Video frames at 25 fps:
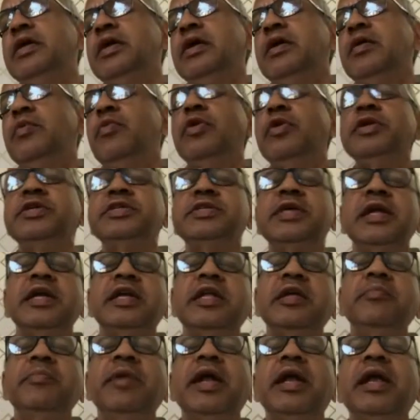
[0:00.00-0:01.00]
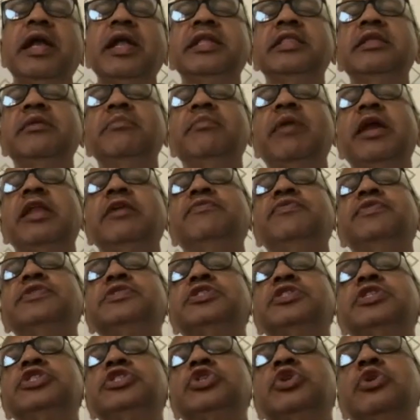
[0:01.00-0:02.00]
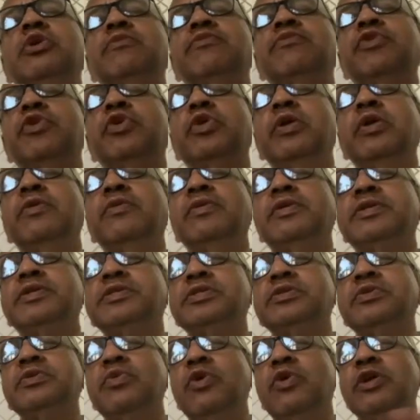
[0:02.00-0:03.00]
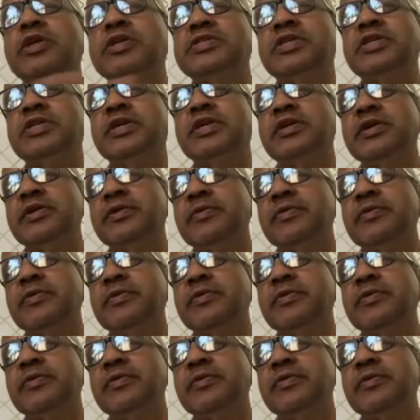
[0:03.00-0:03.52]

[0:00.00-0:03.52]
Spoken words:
What is ultimately the manifestation of universe? What is it?